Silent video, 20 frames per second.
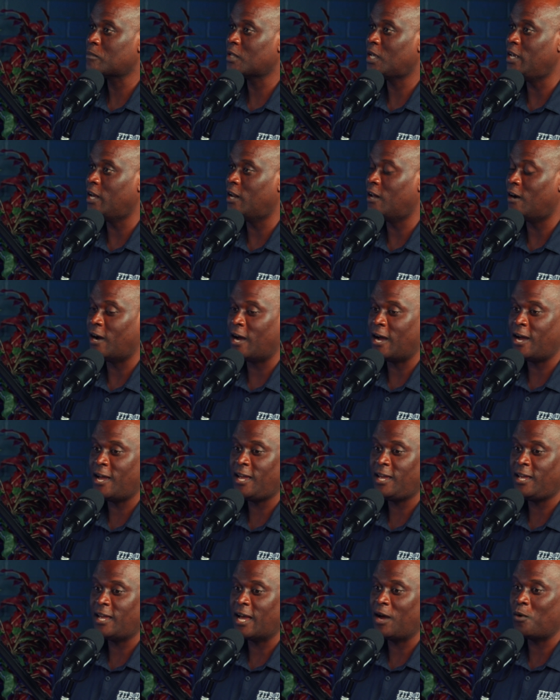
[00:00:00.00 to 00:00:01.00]
You know,
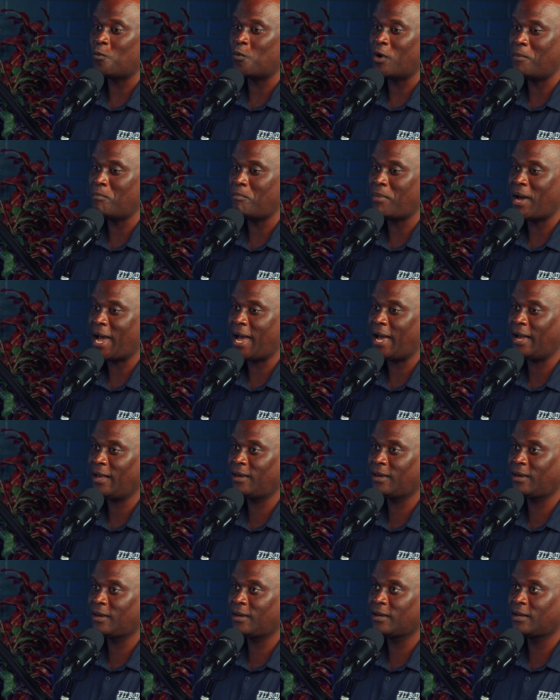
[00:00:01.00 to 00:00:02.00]
I, I went
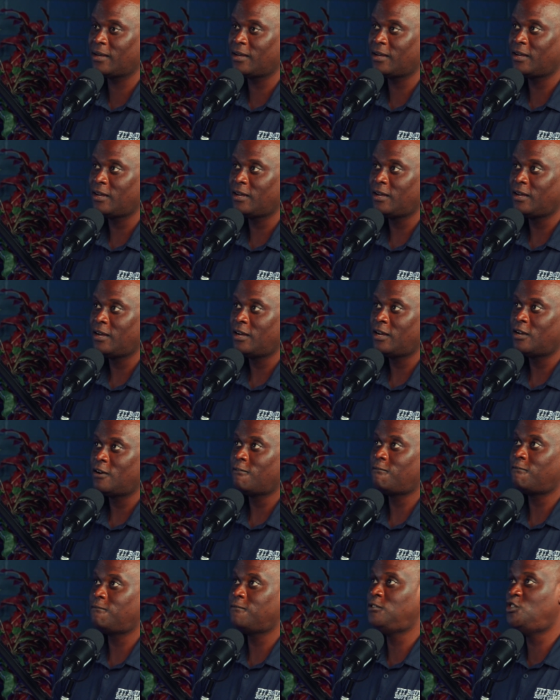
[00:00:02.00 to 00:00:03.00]
back
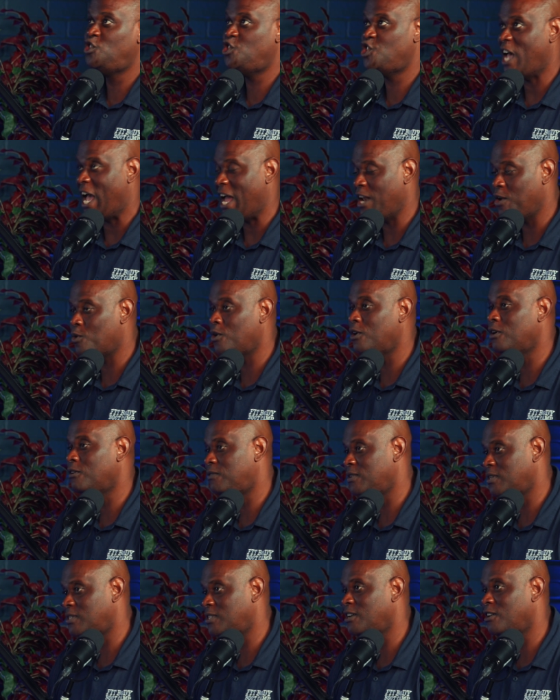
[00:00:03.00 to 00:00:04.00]
January of
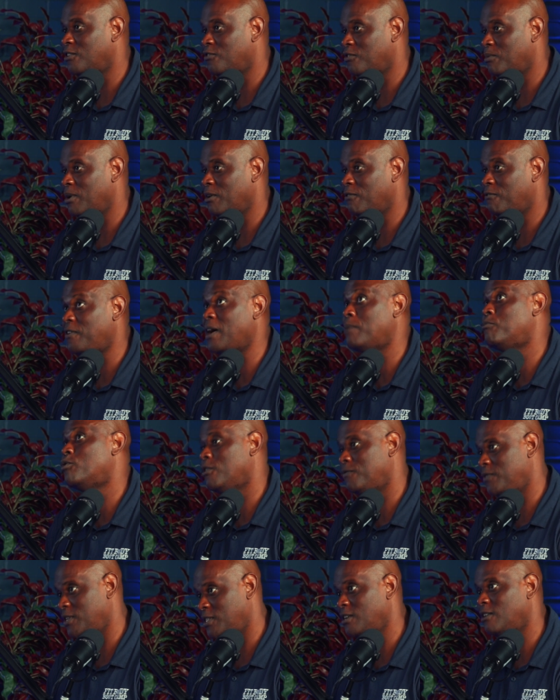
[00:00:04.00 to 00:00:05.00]
this year for my February
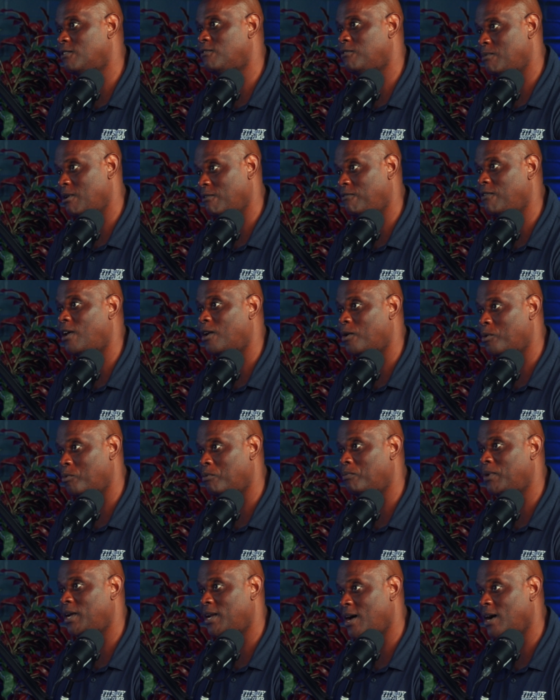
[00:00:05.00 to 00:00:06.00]
of this year for my follow up
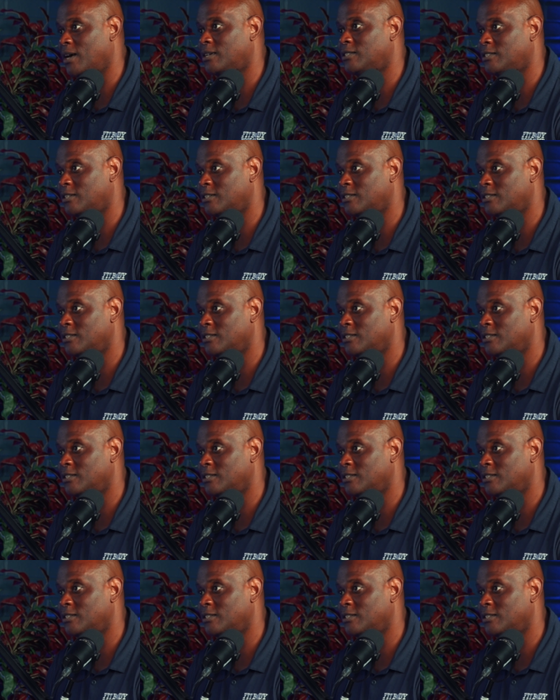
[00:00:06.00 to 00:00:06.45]
with my doctor.